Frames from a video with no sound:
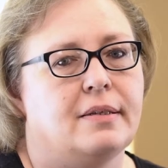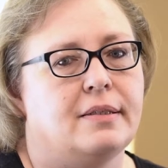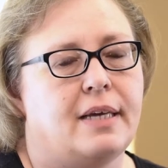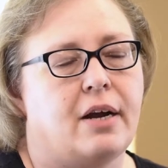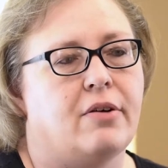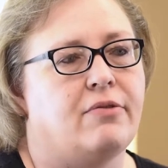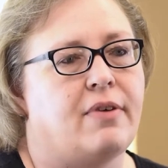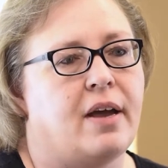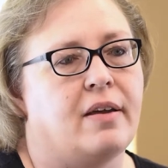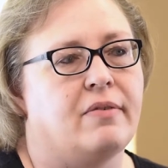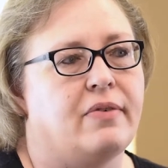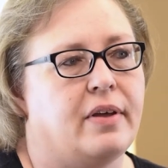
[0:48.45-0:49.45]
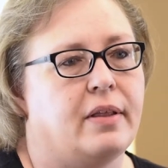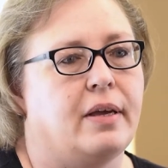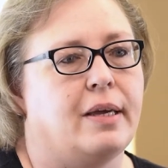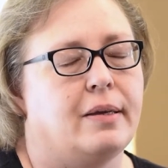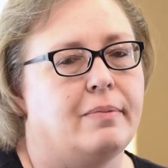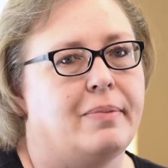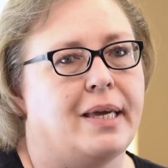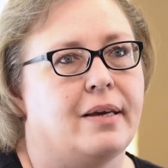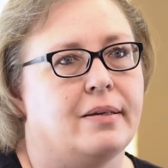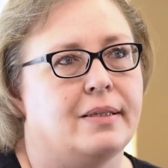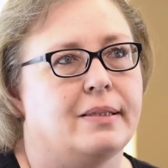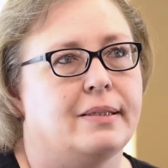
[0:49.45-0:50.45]
terrifying feeling
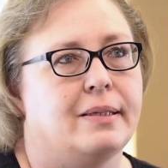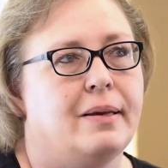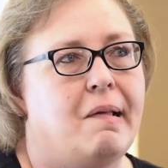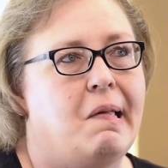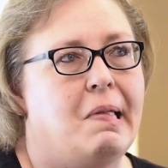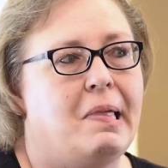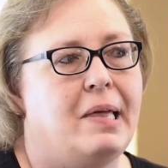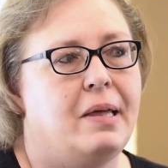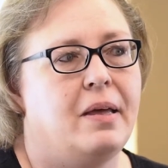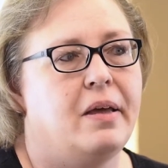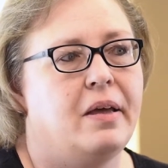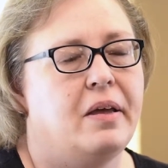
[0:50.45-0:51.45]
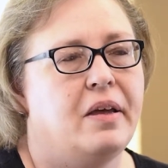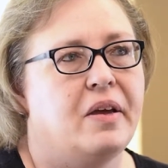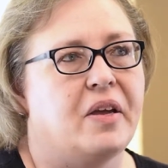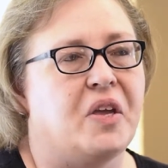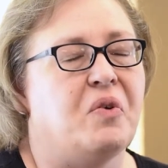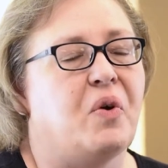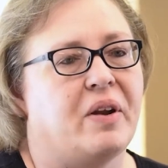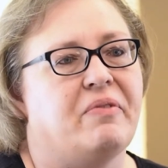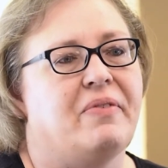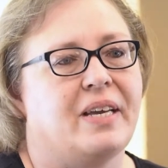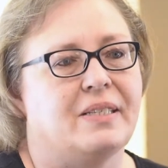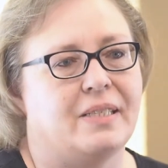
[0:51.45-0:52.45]
because you want to
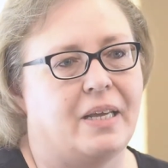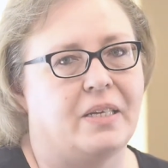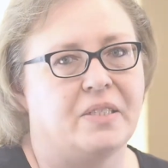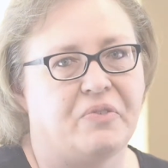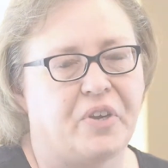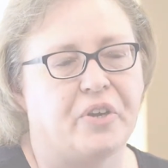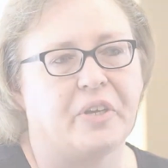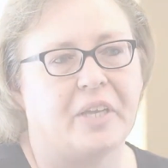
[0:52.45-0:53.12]
fix things for your